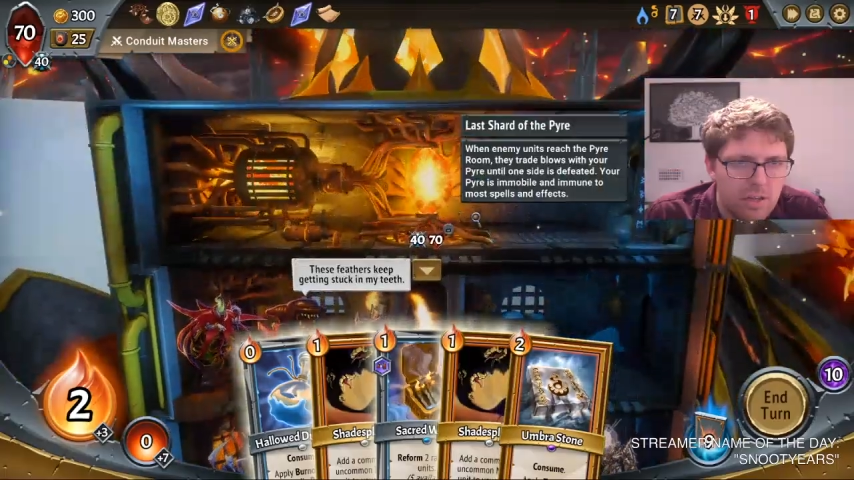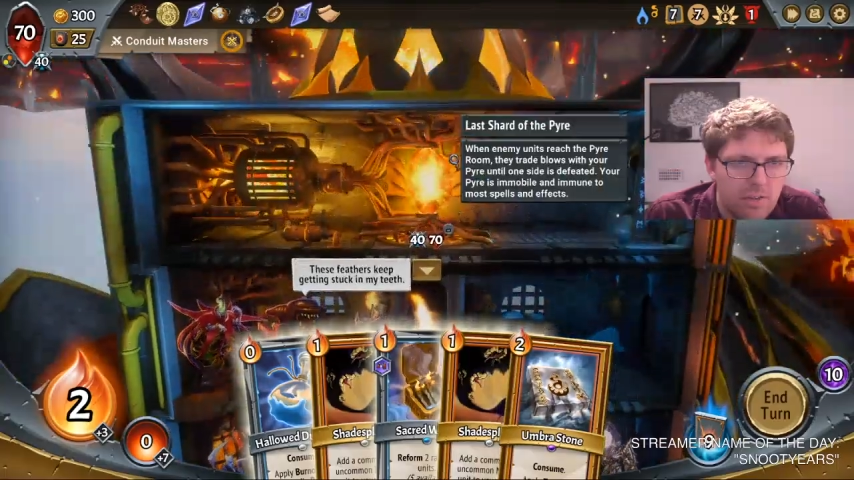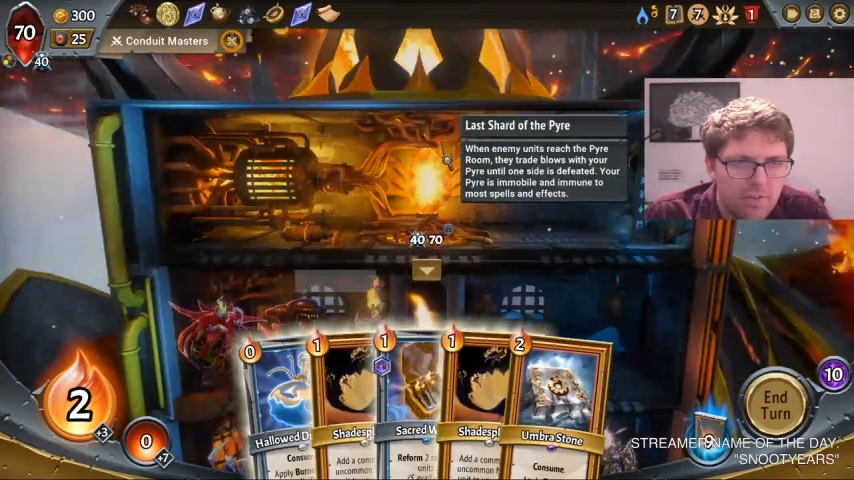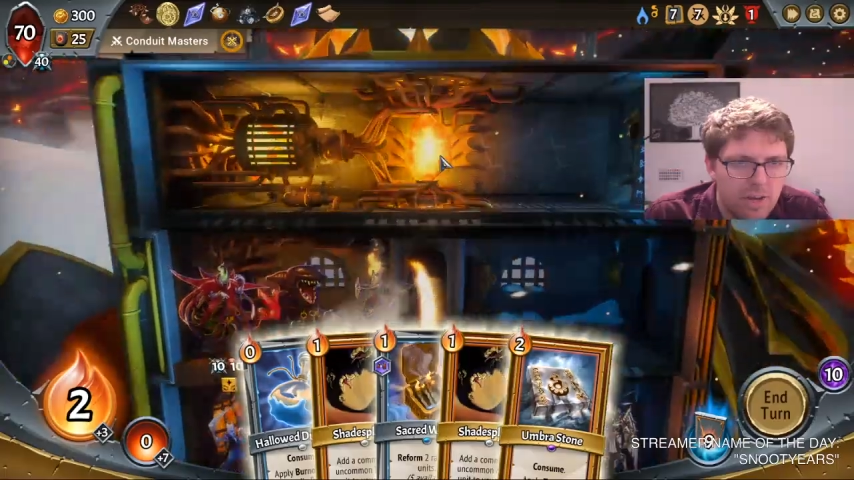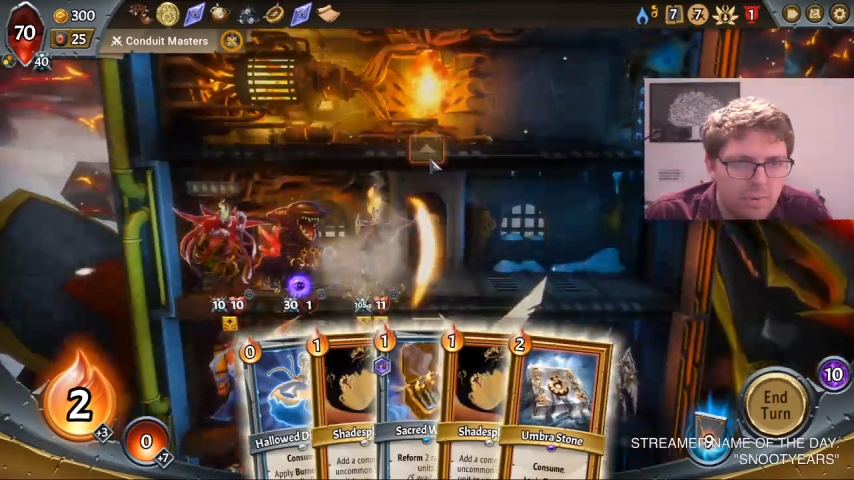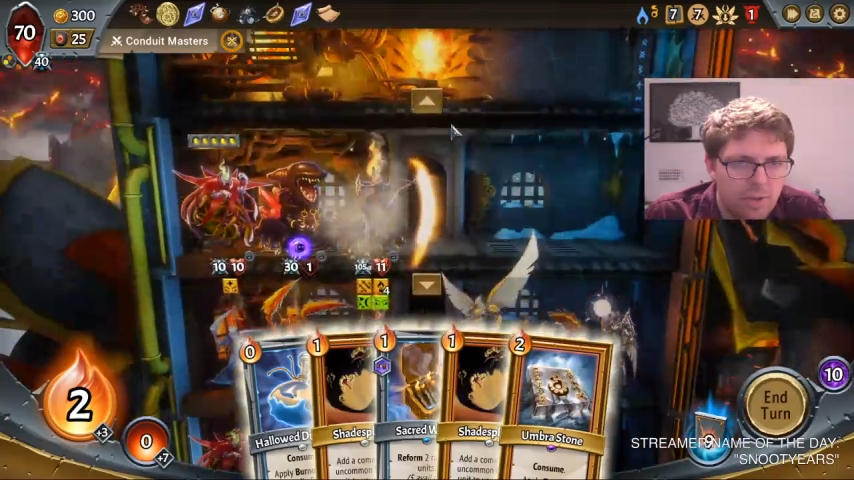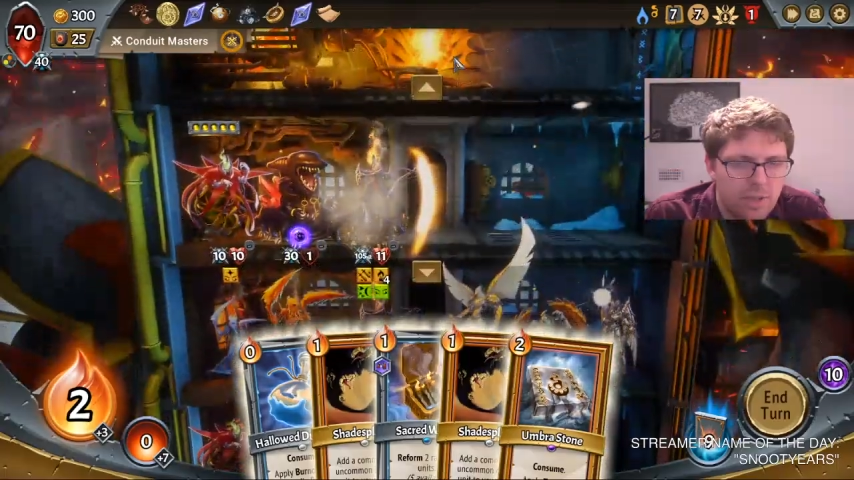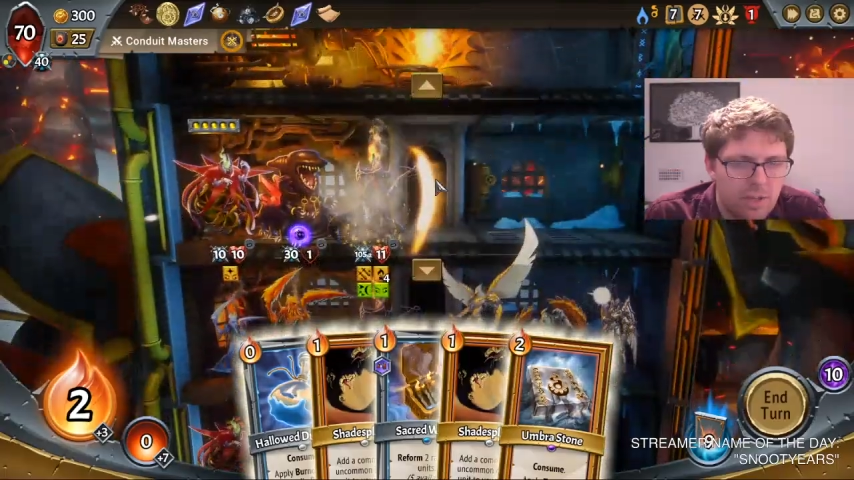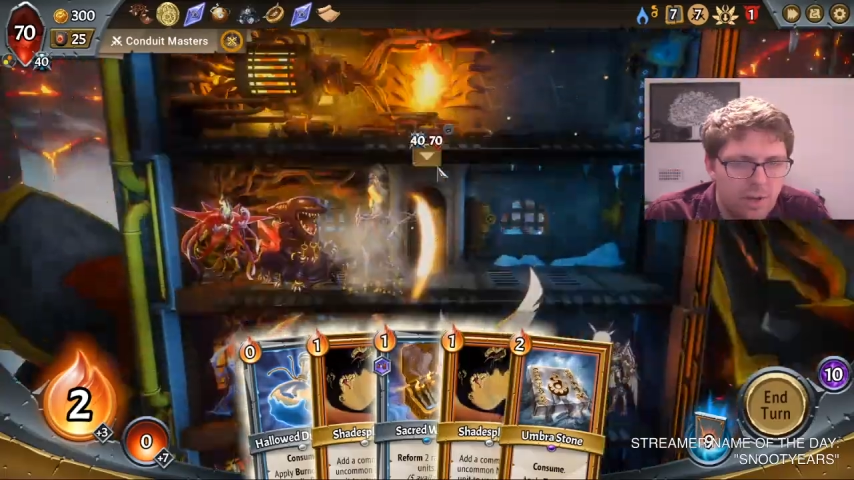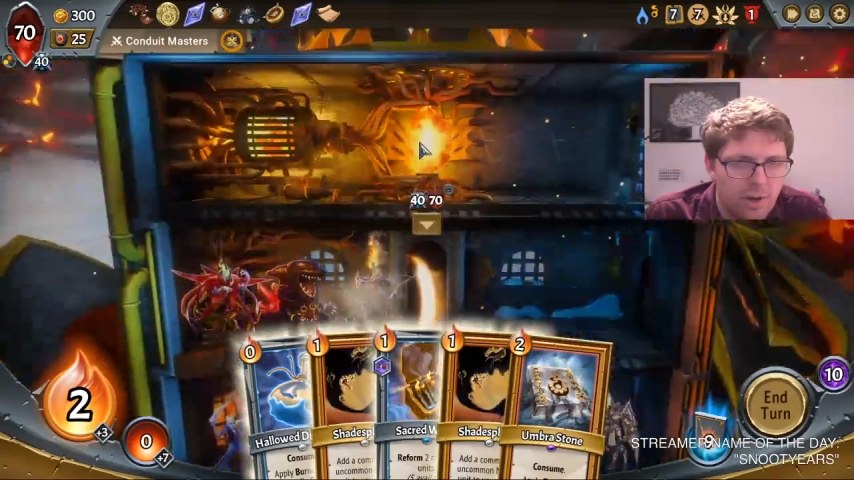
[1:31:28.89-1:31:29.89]

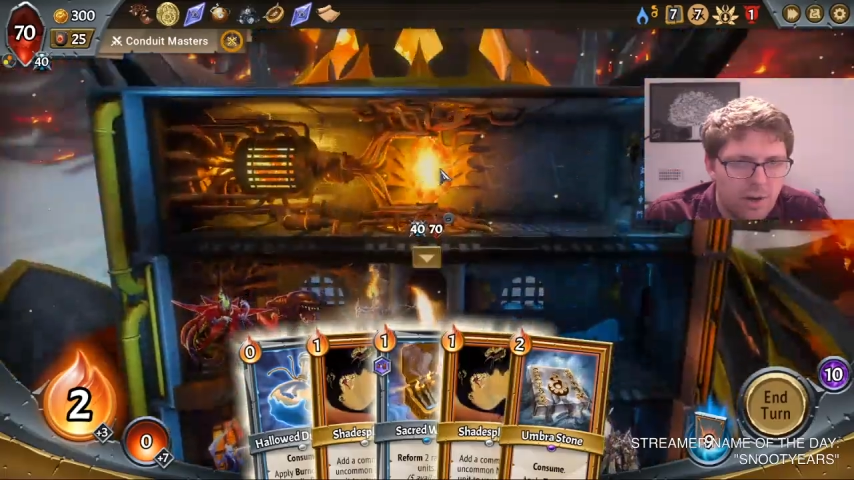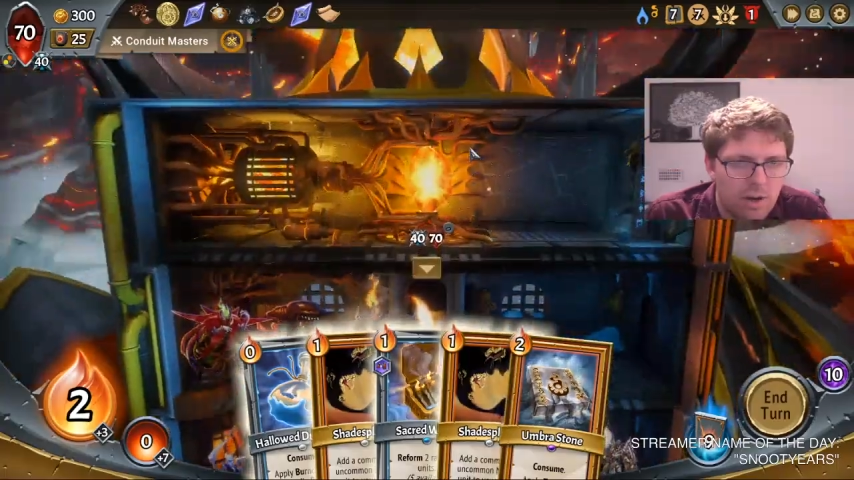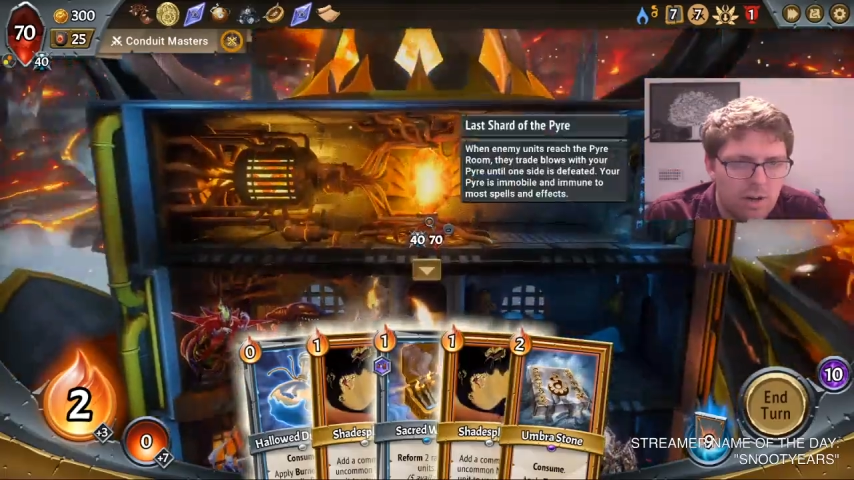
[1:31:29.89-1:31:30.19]
our